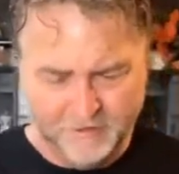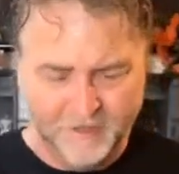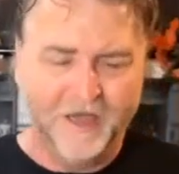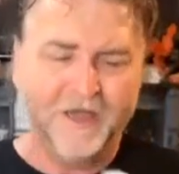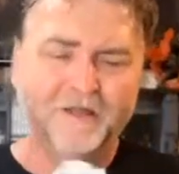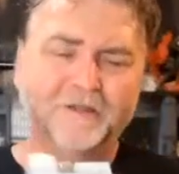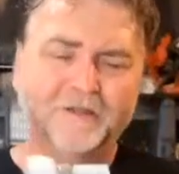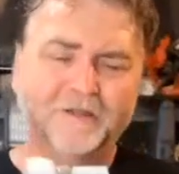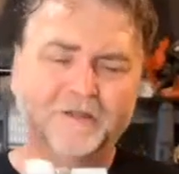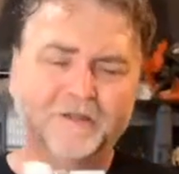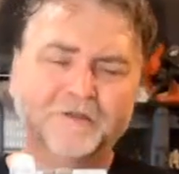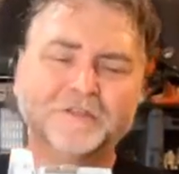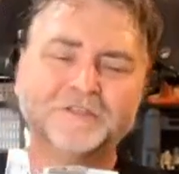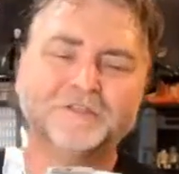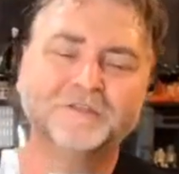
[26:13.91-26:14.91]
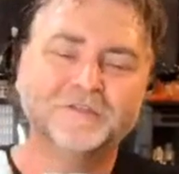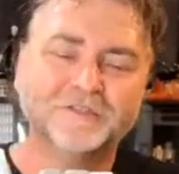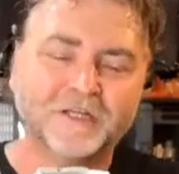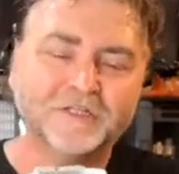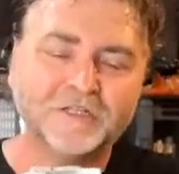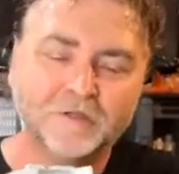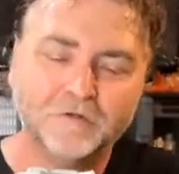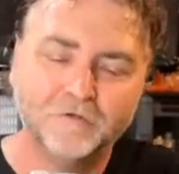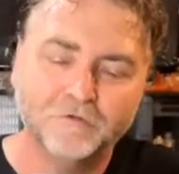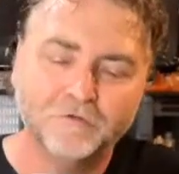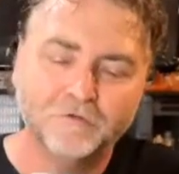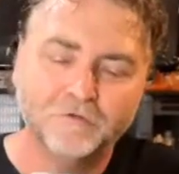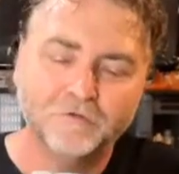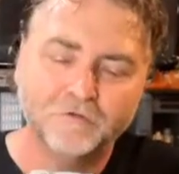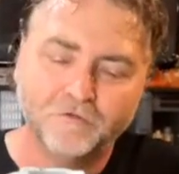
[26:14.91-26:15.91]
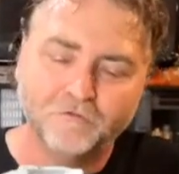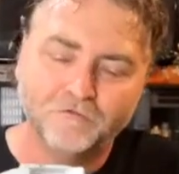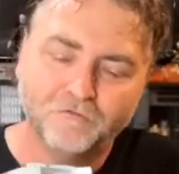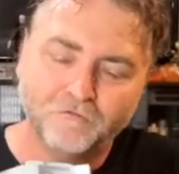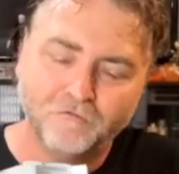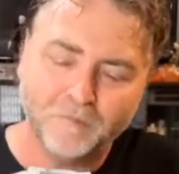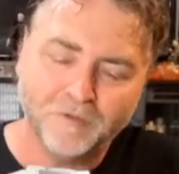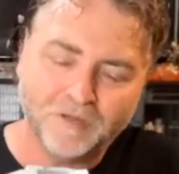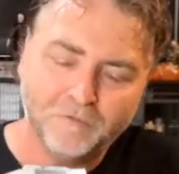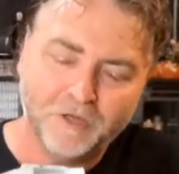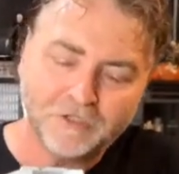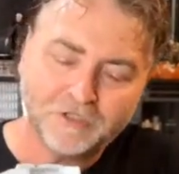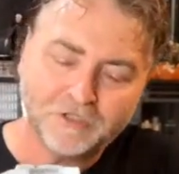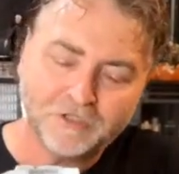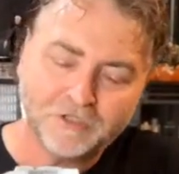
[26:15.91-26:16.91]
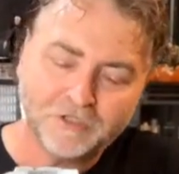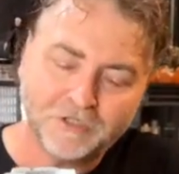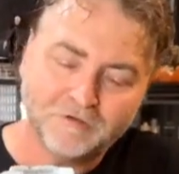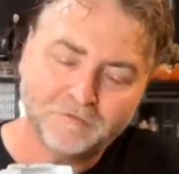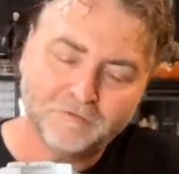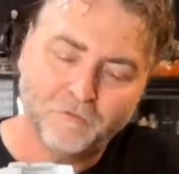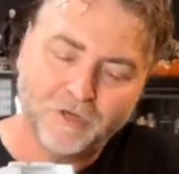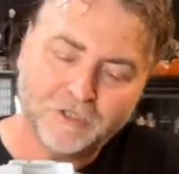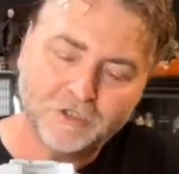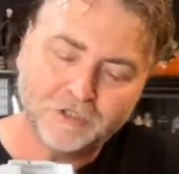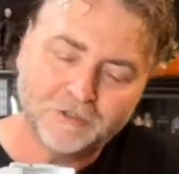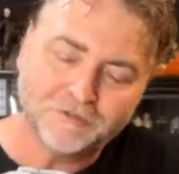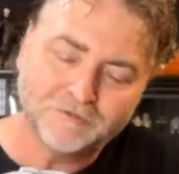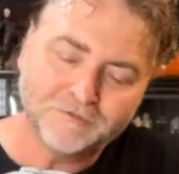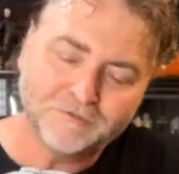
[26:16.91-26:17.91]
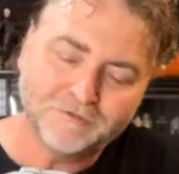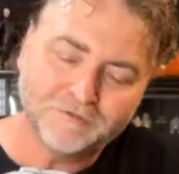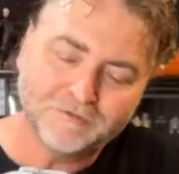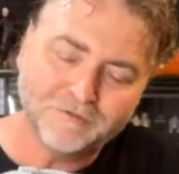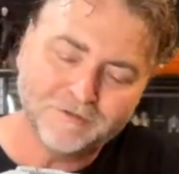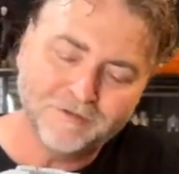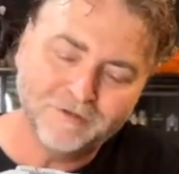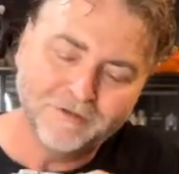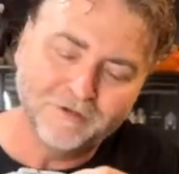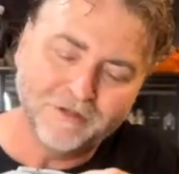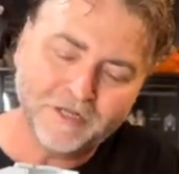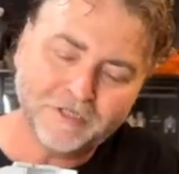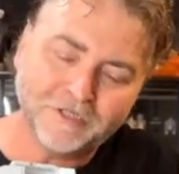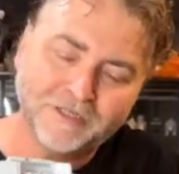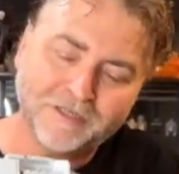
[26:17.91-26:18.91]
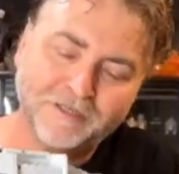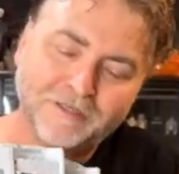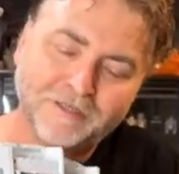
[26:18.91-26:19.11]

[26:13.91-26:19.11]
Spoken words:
Oh, look at this. There's actually a little grappling wench and you can actually...